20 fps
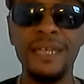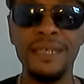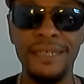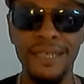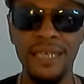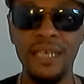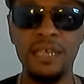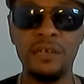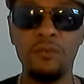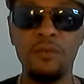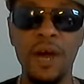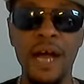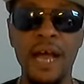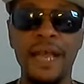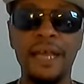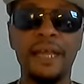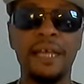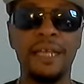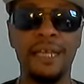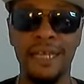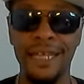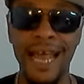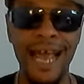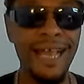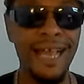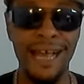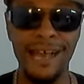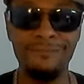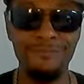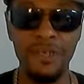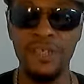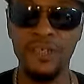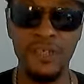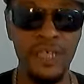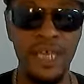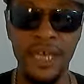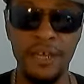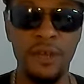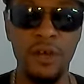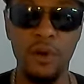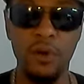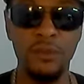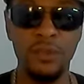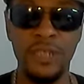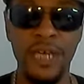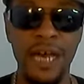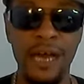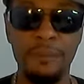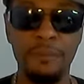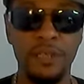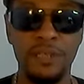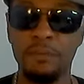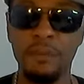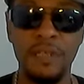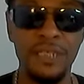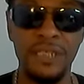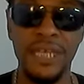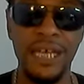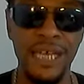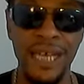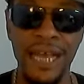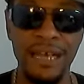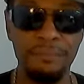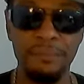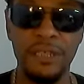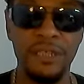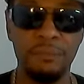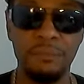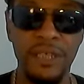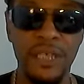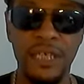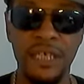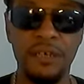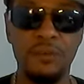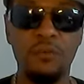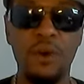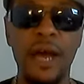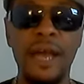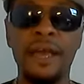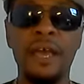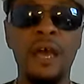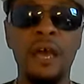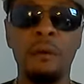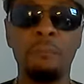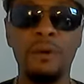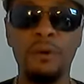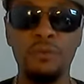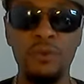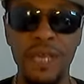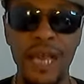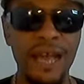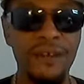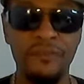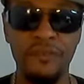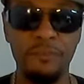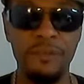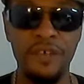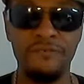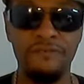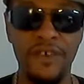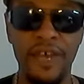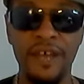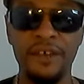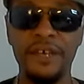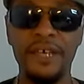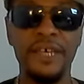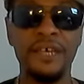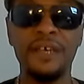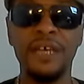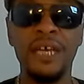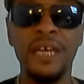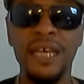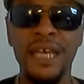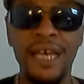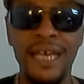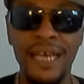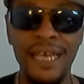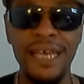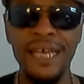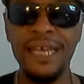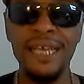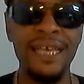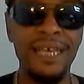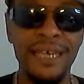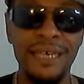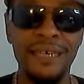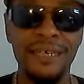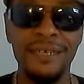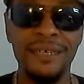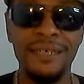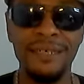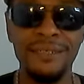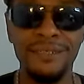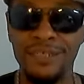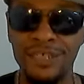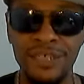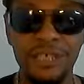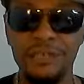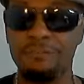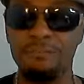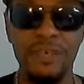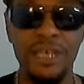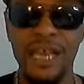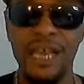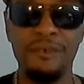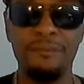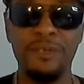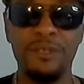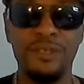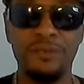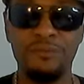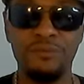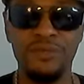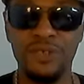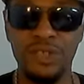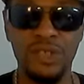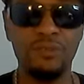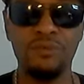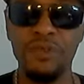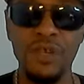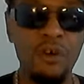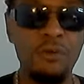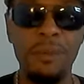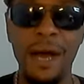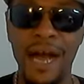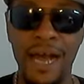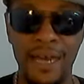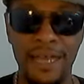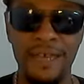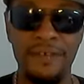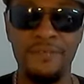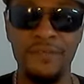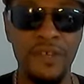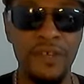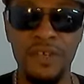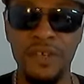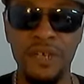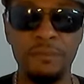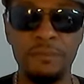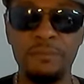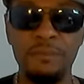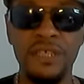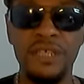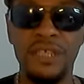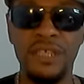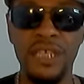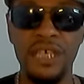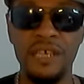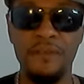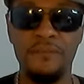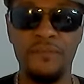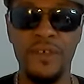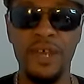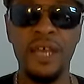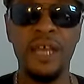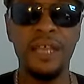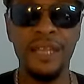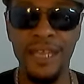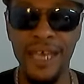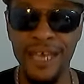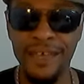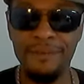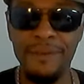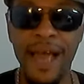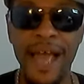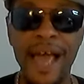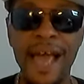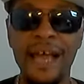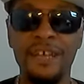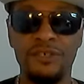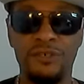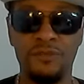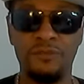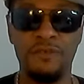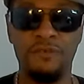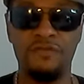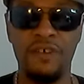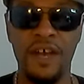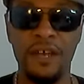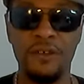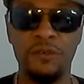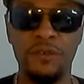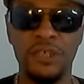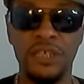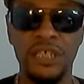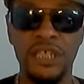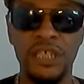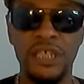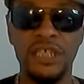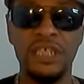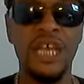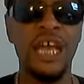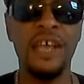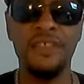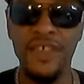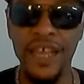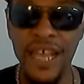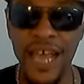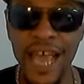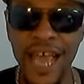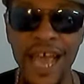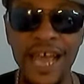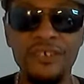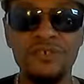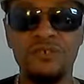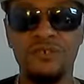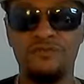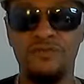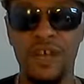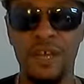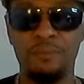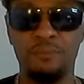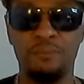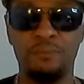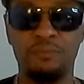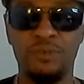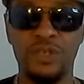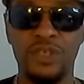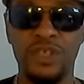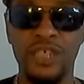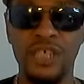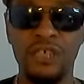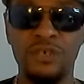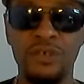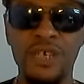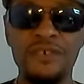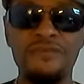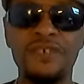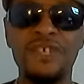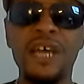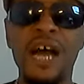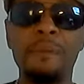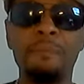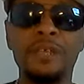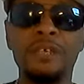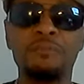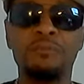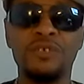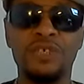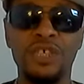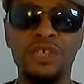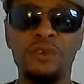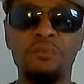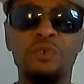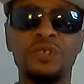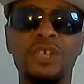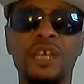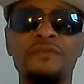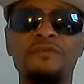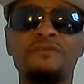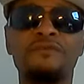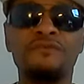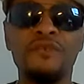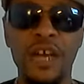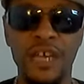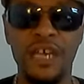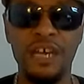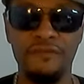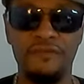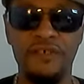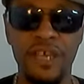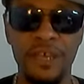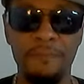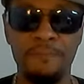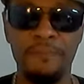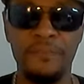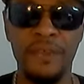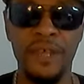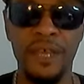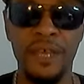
Dillian Whyte, like I've been saying the whole time, as much as I like me some Dillian Whyte, but we have to be fair here. He shouldn't be able to sue nobody in the WBC. They asked you to fight Ortiz. They asked you to fight Brazil. Even Dominic Brazil was in front of him